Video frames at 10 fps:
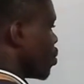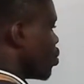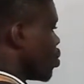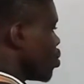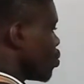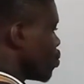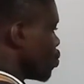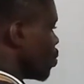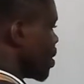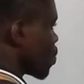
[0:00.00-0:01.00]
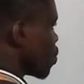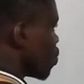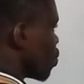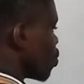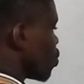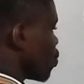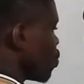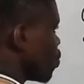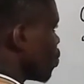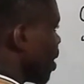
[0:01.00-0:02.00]
u is equal to
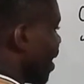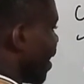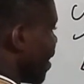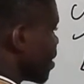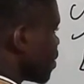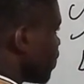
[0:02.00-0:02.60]
2s